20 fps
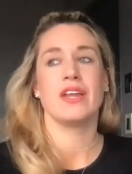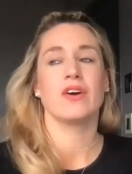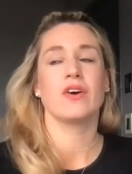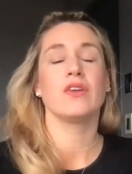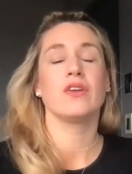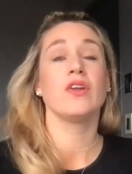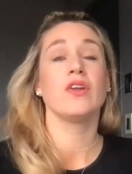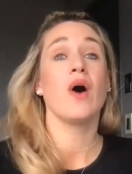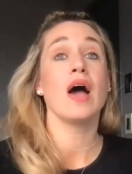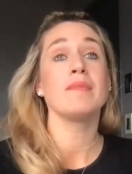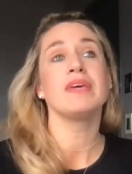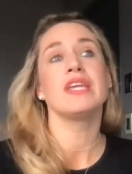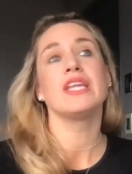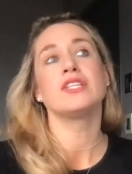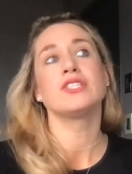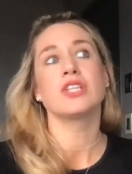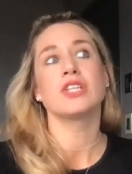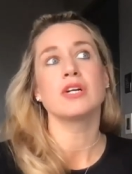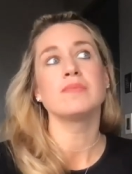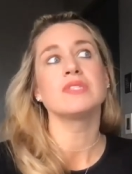the pinnacle. no, I
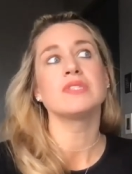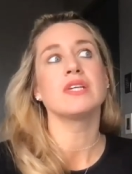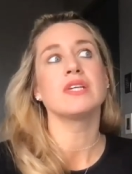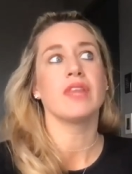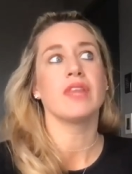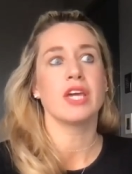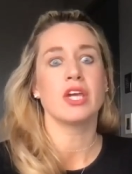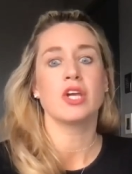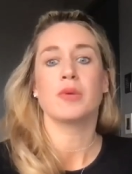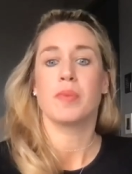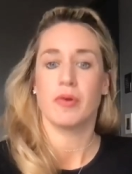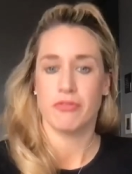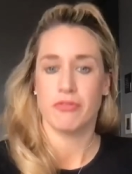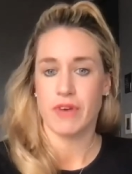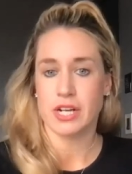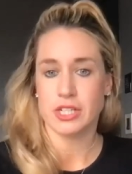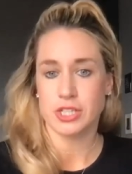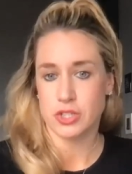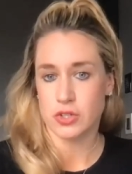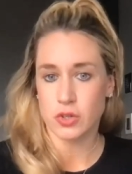mean in terms of like your
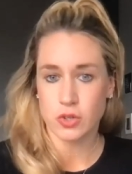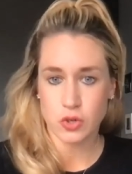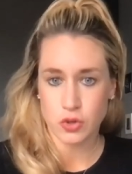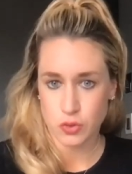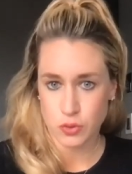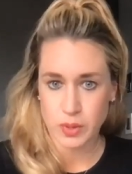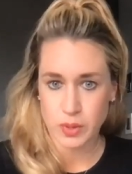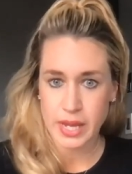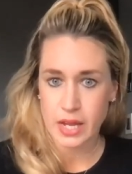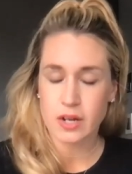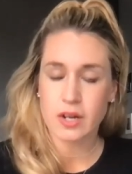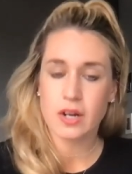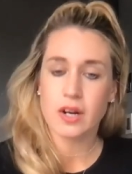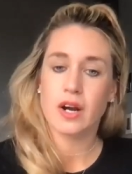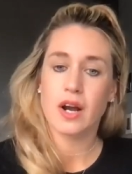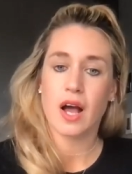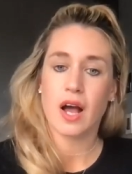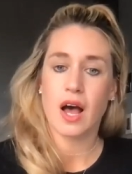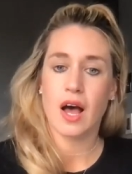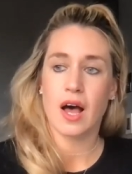professional
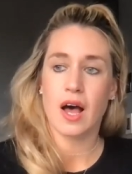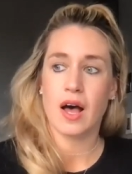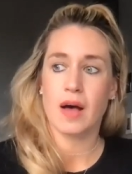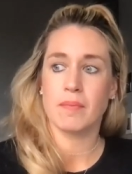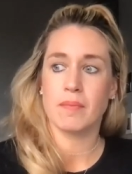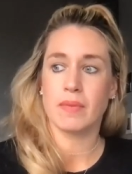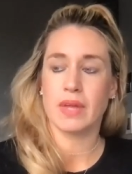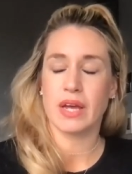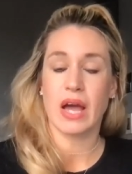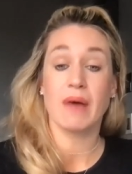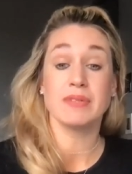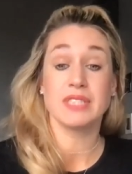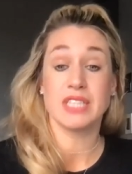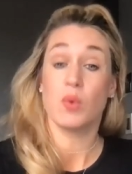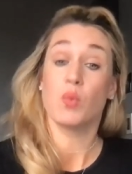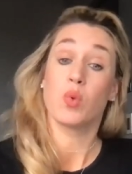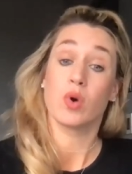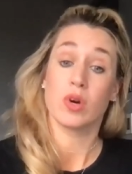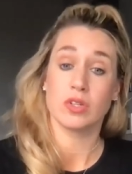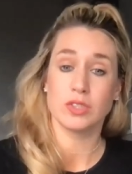career, um, like I would
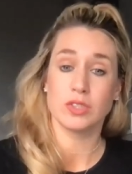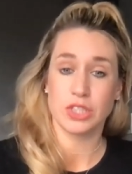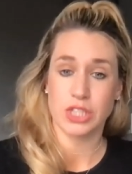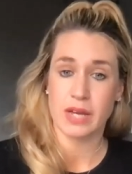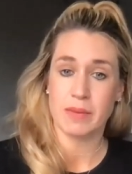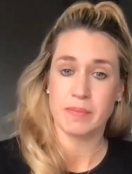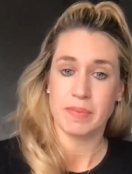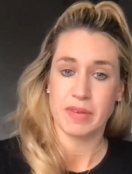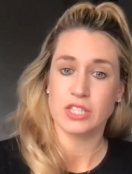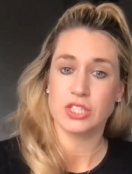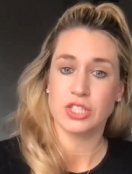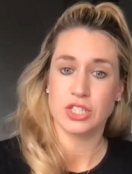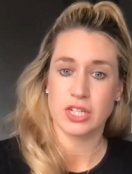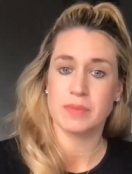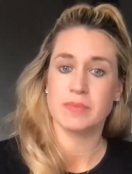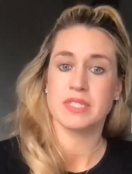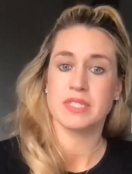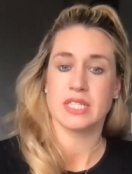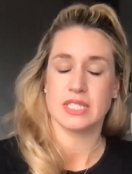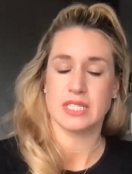say World
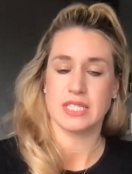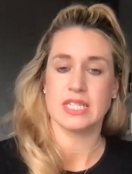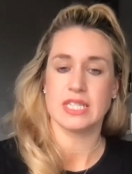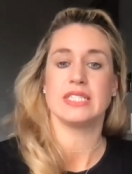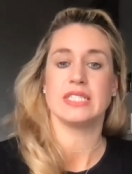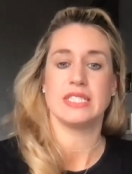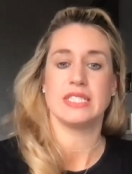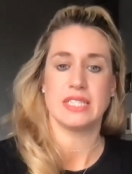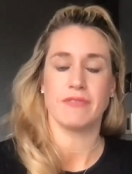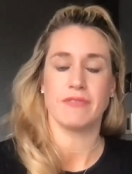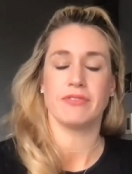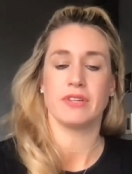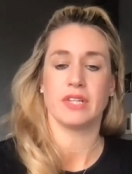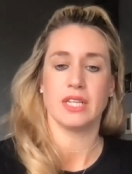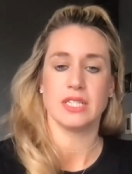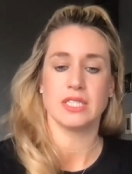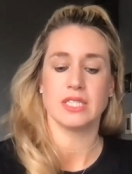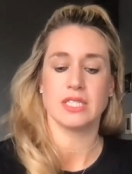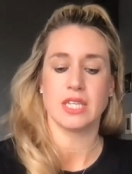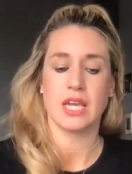Championships is
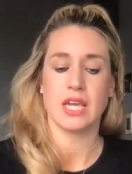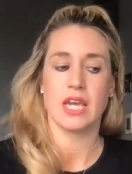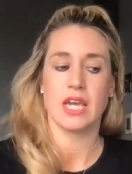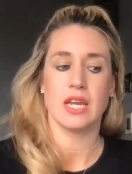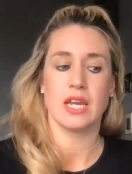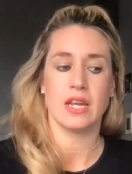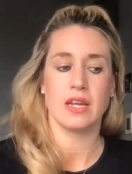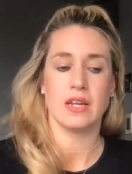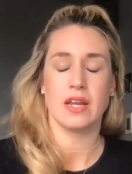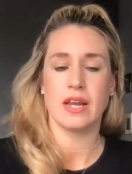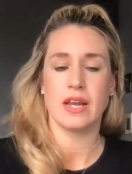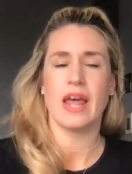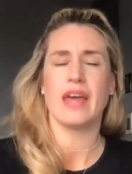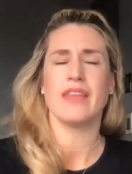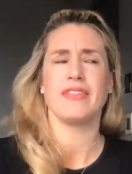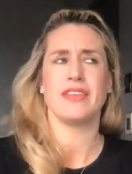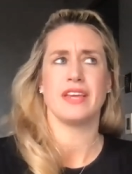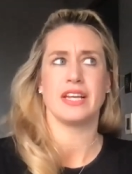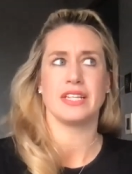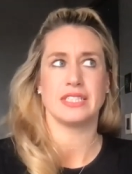definitely seen and and
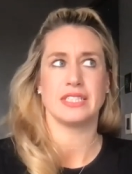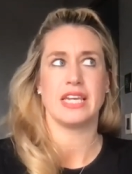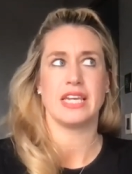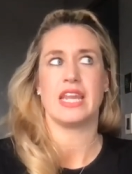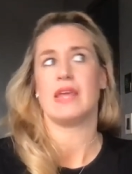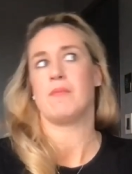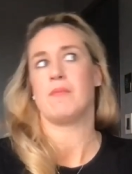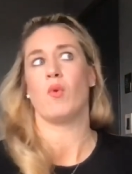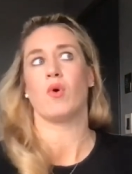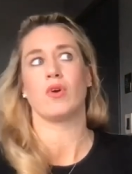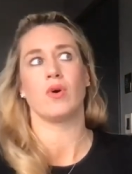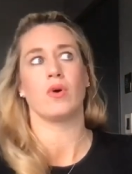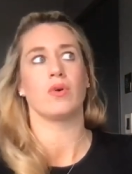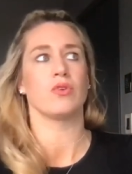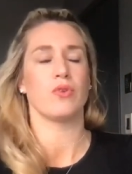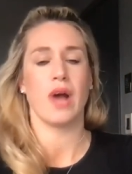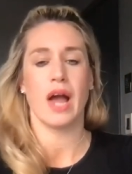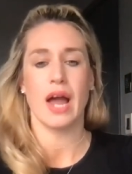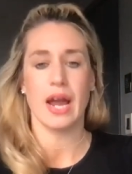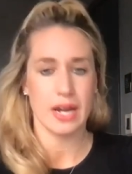I think it's getting more
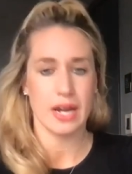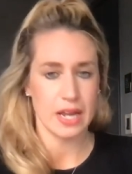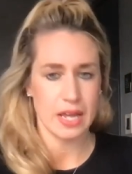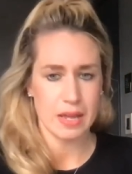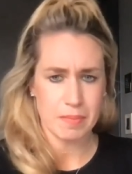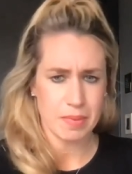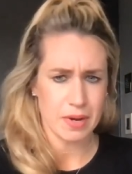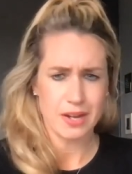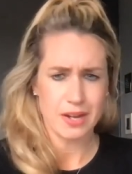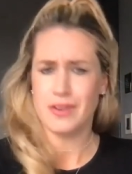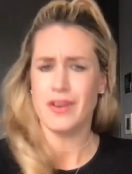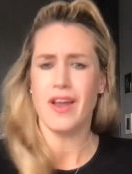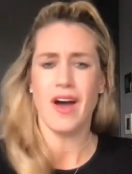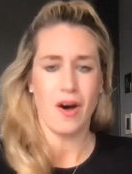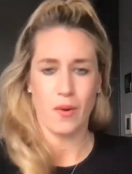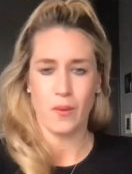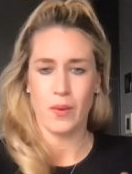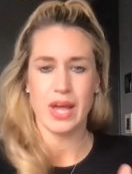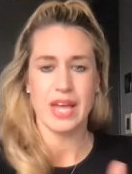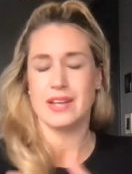notoriety, but
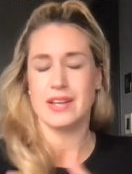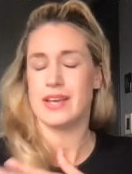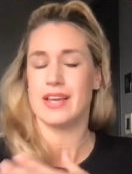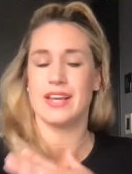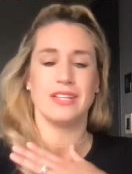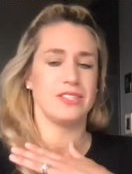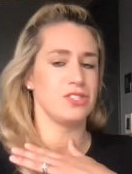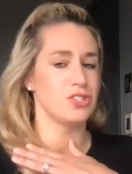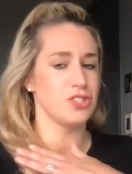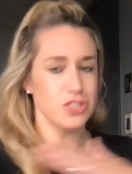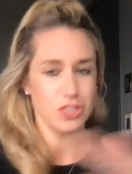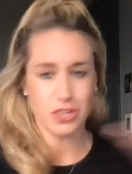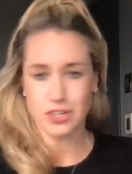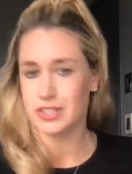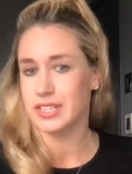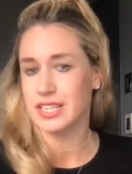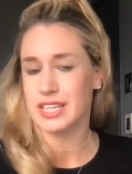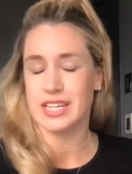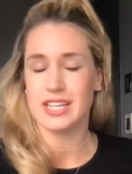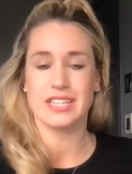no, it it
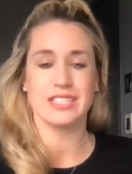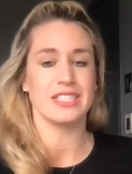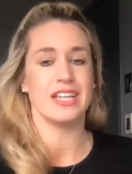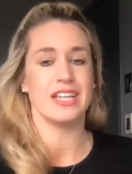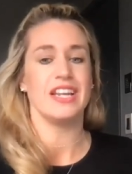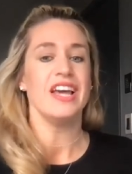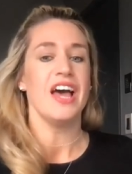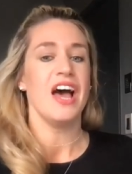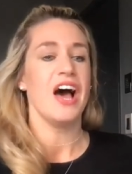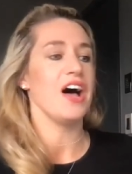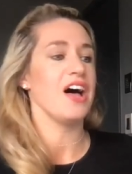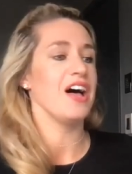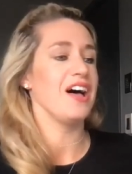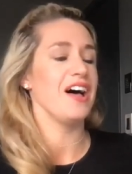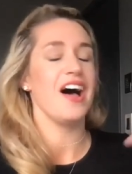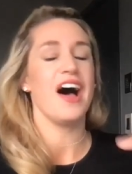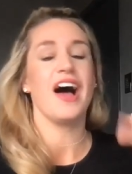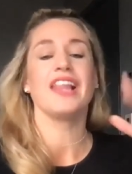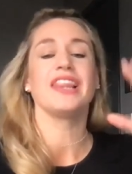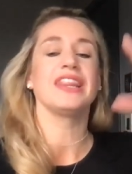certainly doesn't.
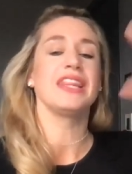Uh,